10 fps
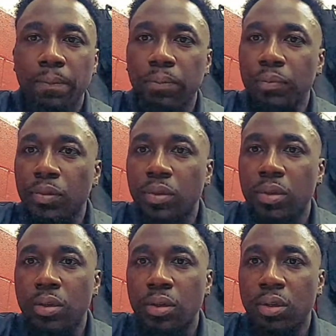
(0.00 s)

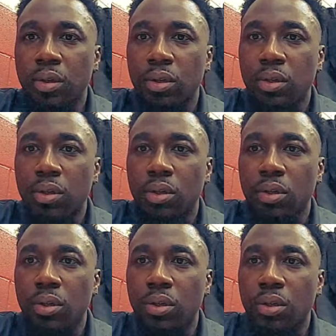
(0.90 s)

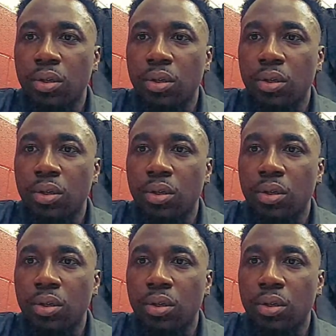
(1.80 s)
Nothing is said.